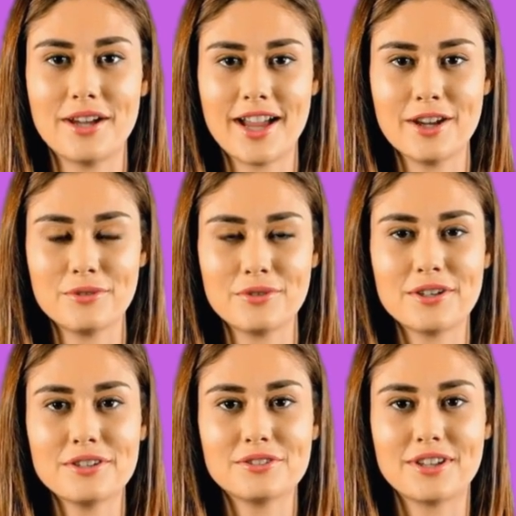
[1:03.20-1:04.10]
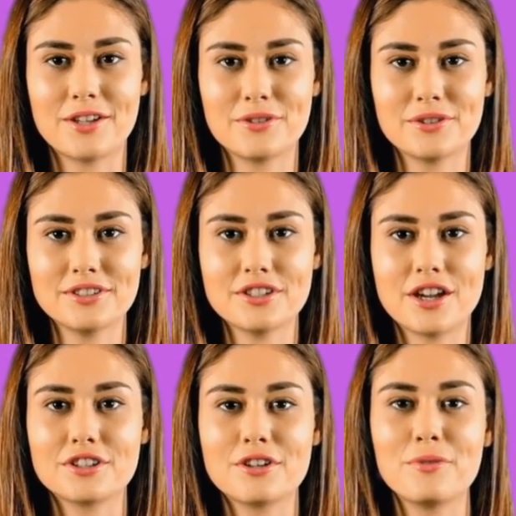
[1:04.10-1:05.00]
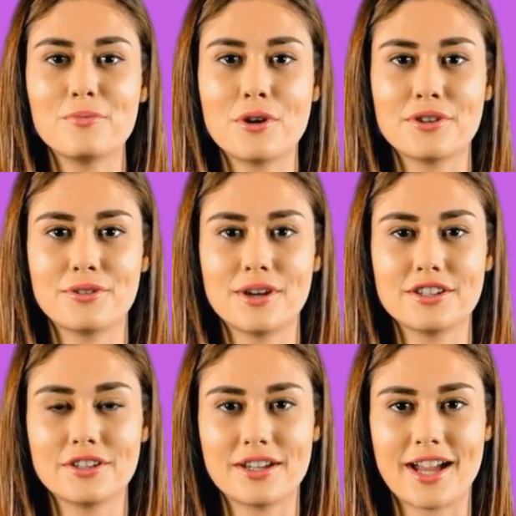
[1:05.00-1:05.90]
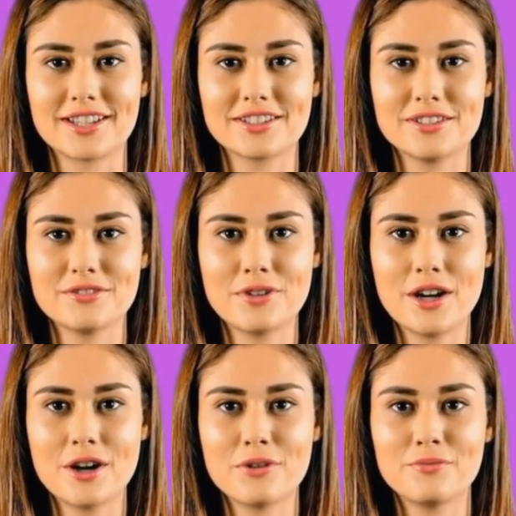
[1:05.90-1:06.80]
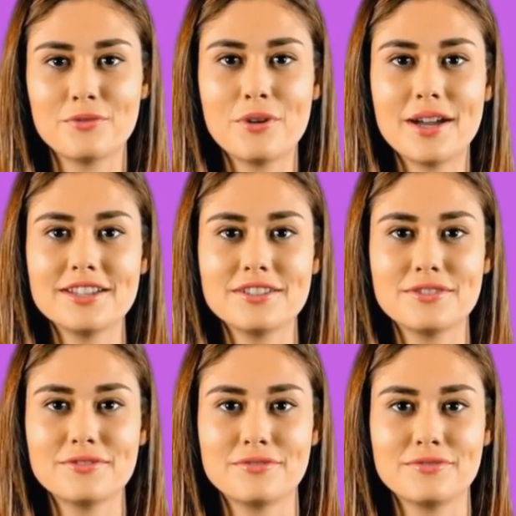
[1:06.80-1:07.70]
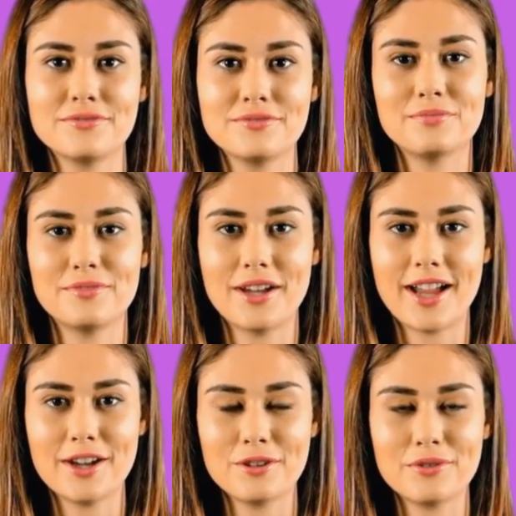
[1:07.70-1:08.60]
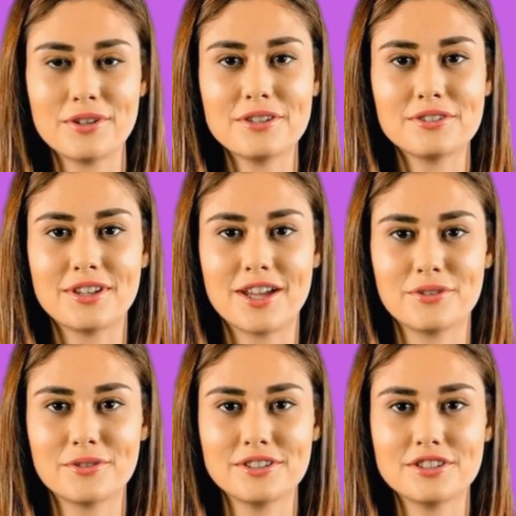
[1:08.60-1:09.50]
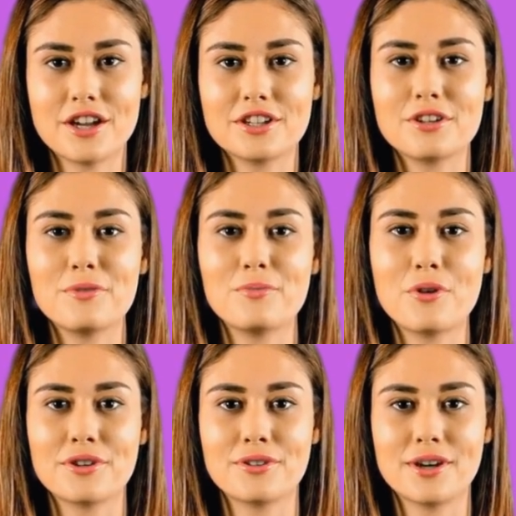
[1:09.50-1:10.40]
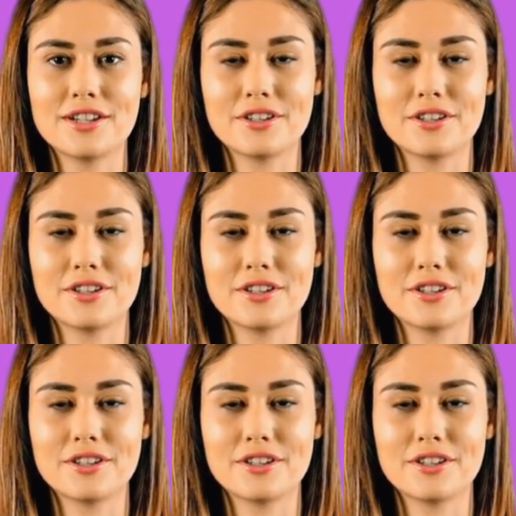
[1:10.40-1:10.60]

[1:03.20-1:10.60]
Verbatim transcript: processes. It enables businesses and organizations to improve performance and efficiency. How does